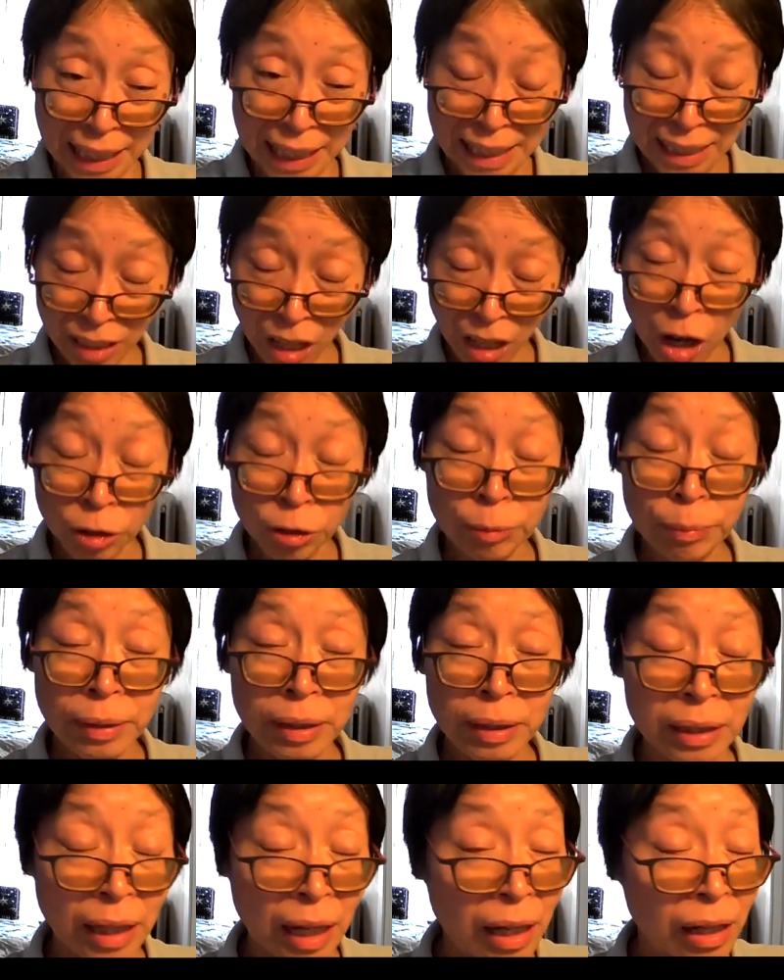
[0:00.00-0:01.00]
Is
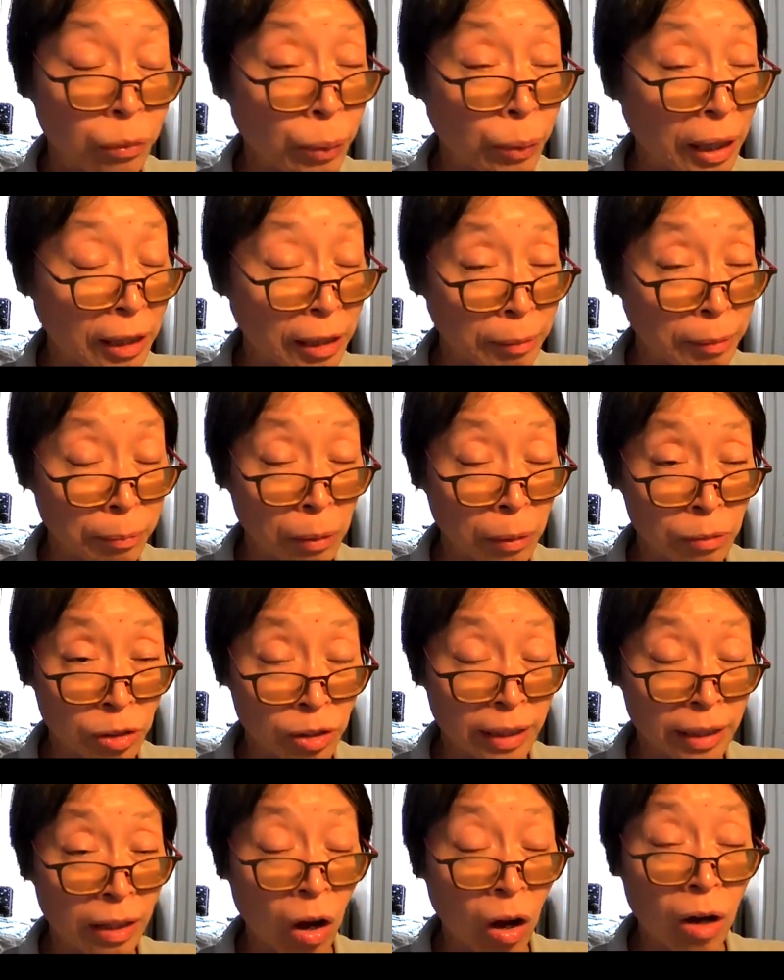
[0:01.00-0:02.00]
Alderman Ronnie
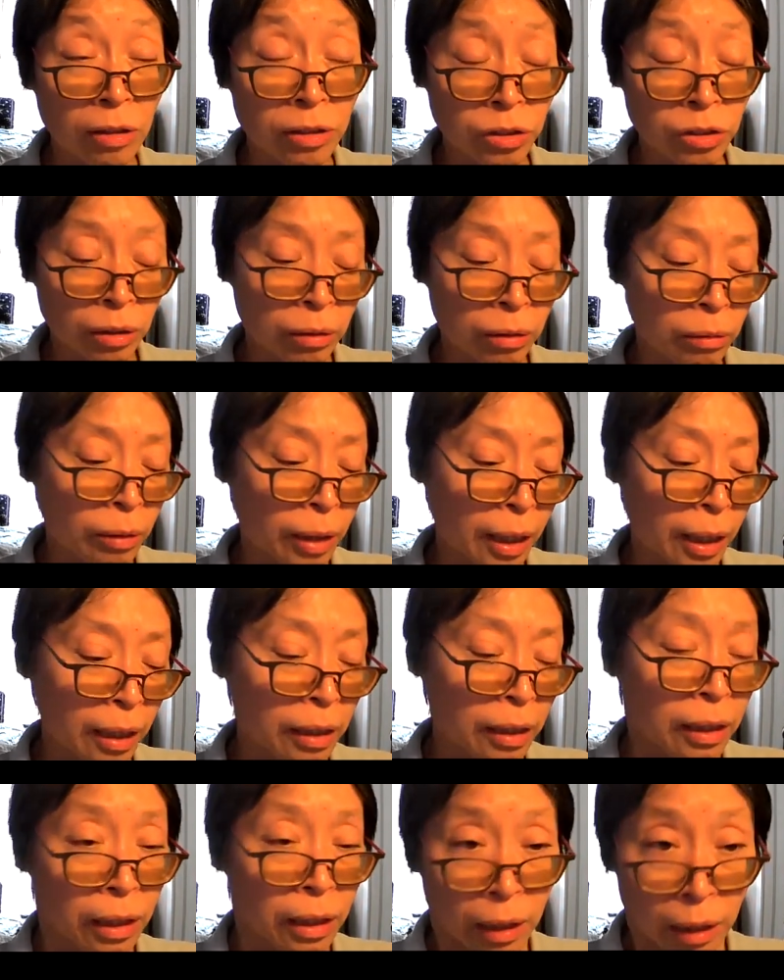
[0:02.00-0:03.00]
Mosley
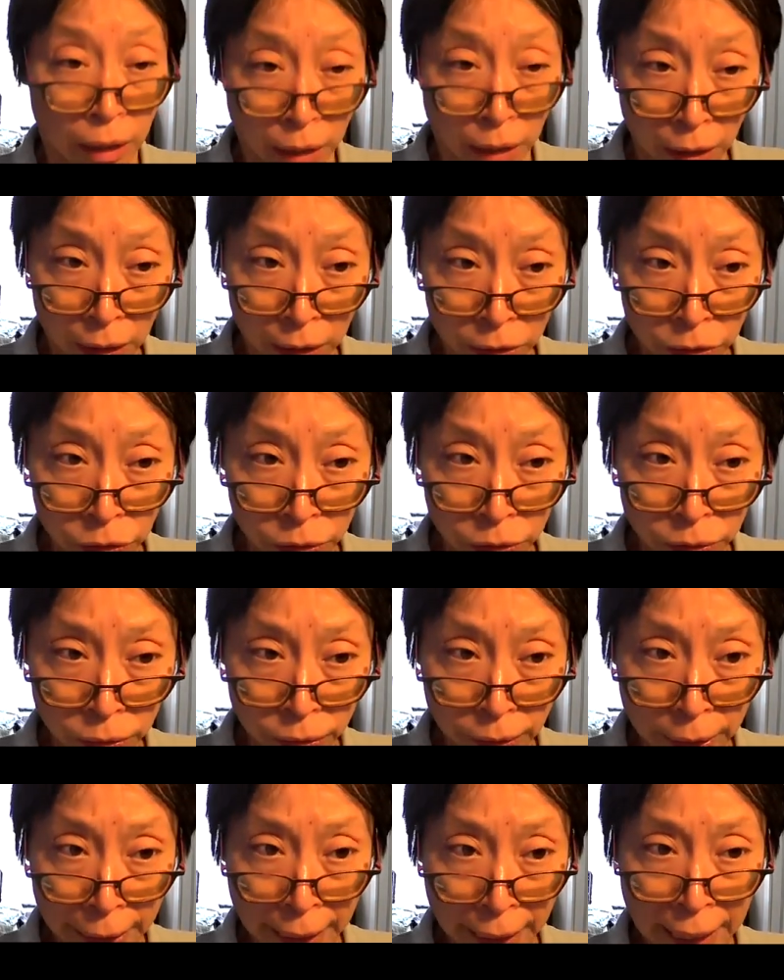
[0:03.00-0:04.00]
also
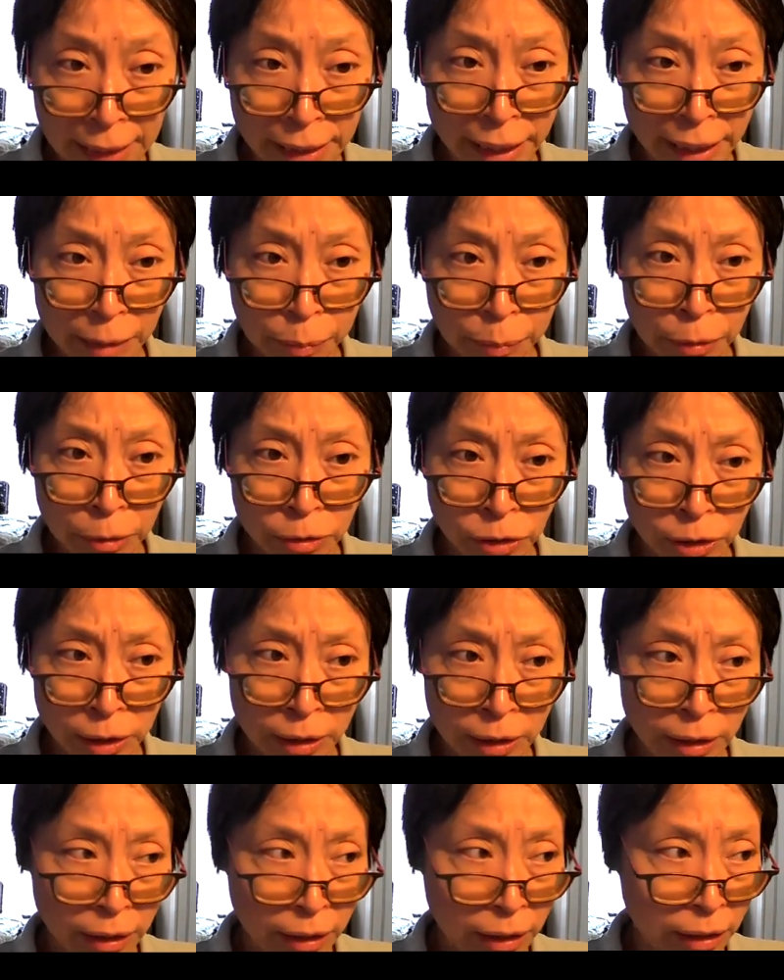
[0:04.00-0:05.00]
your contact
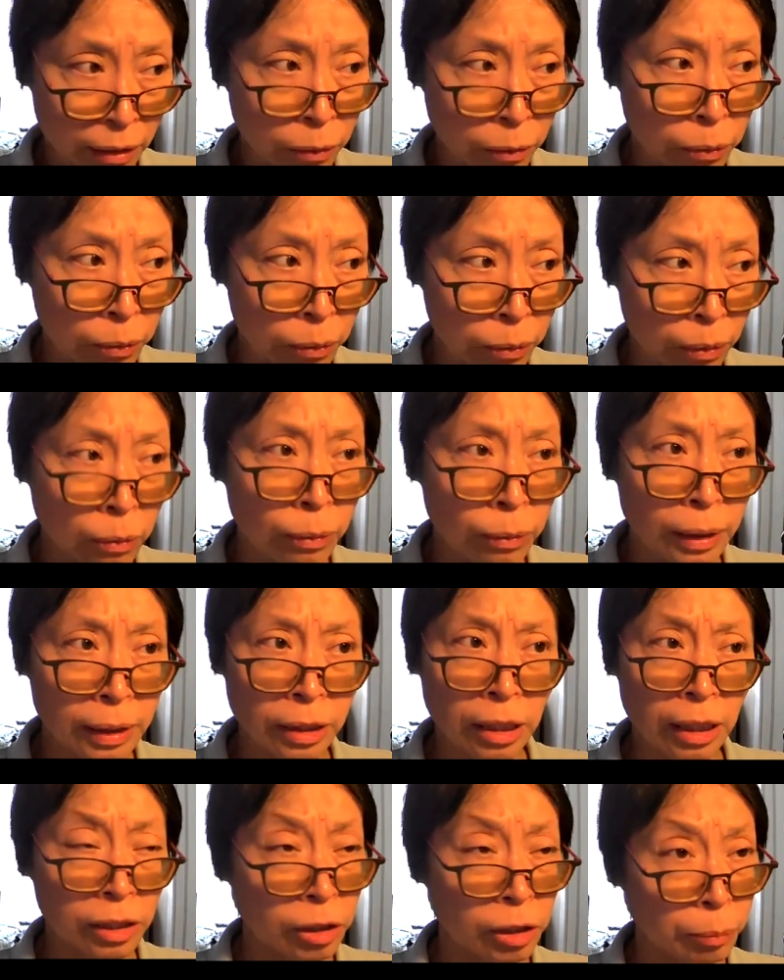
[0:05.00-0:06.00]
person, who
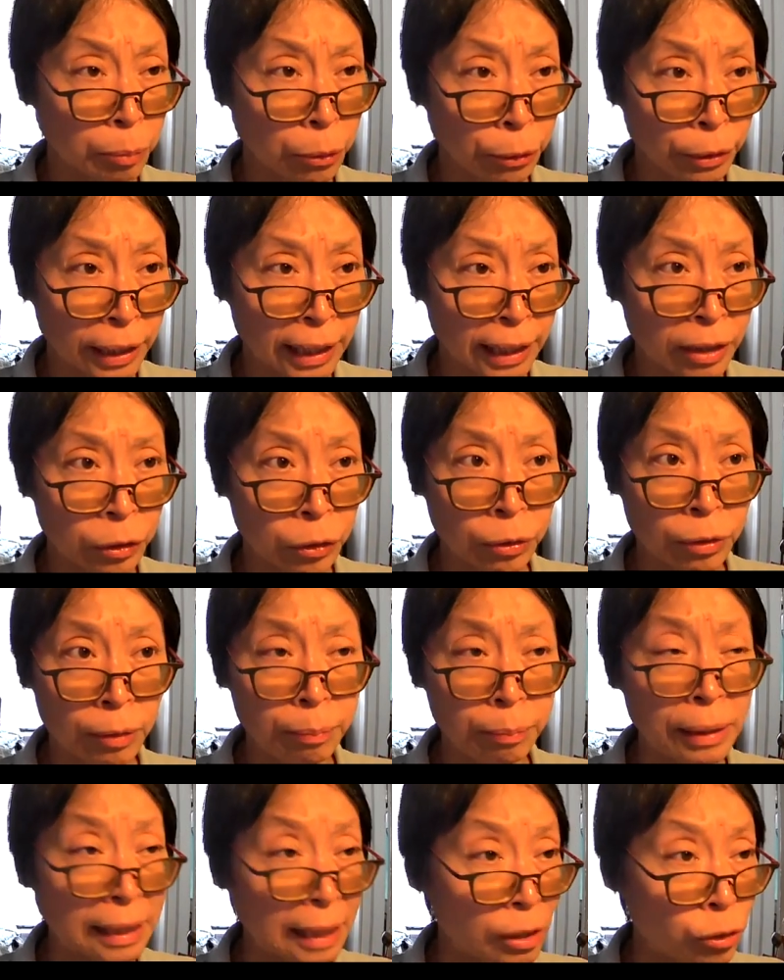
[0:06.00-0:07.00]
is supporting
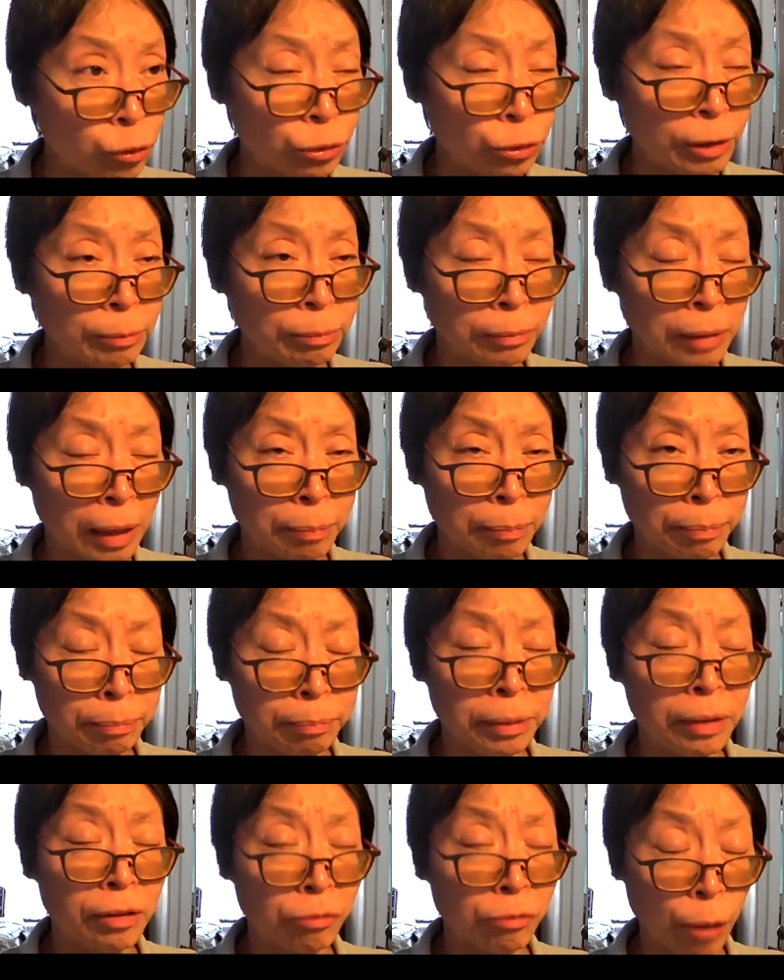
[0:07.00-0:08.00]
your pedestrian
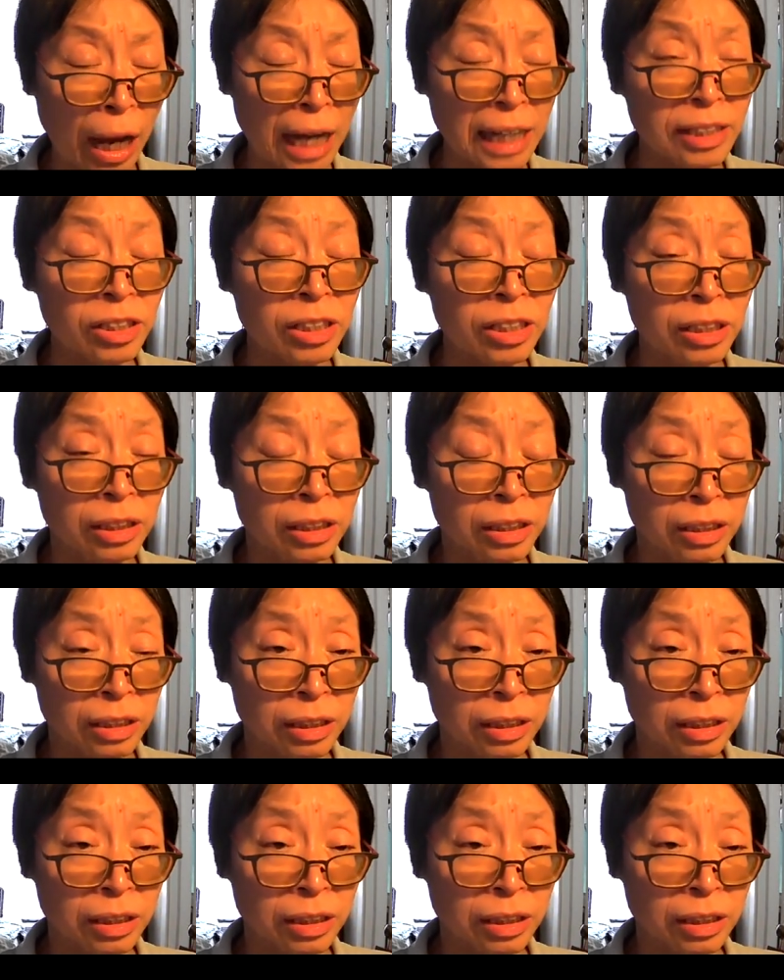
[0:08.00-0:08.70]
Bill of Rights?